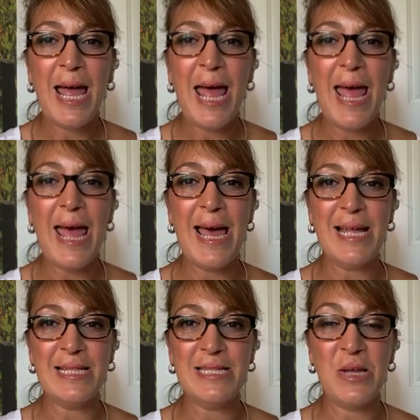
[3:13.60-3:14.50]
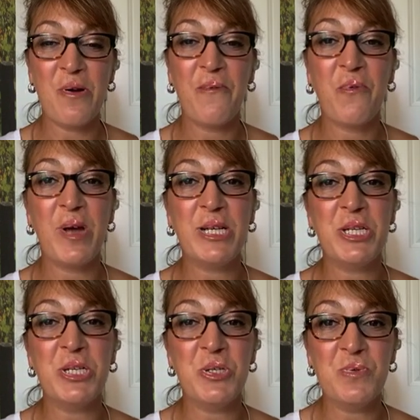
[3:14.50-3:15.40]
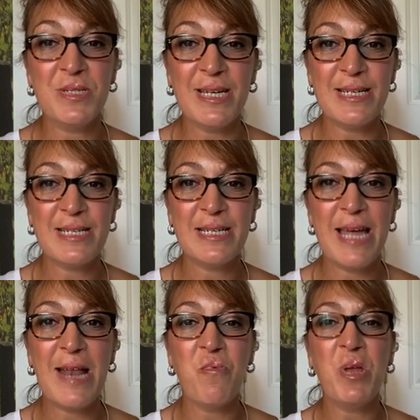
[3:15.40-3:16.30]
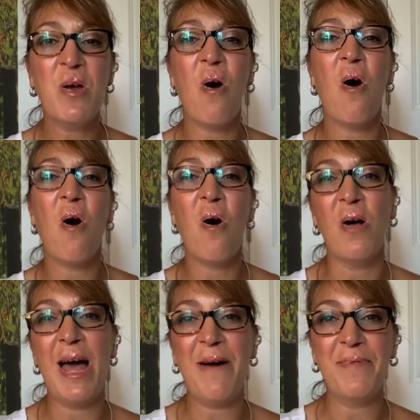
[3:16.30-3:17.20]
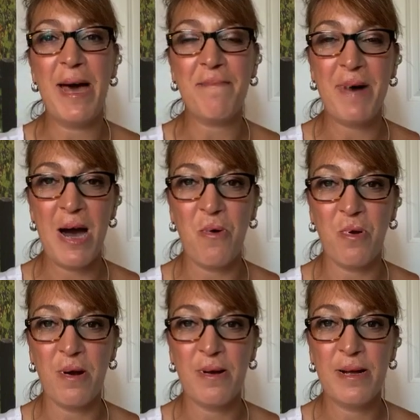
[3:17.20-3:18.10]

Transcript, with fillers: and they're afraid to use it. And we all have that power.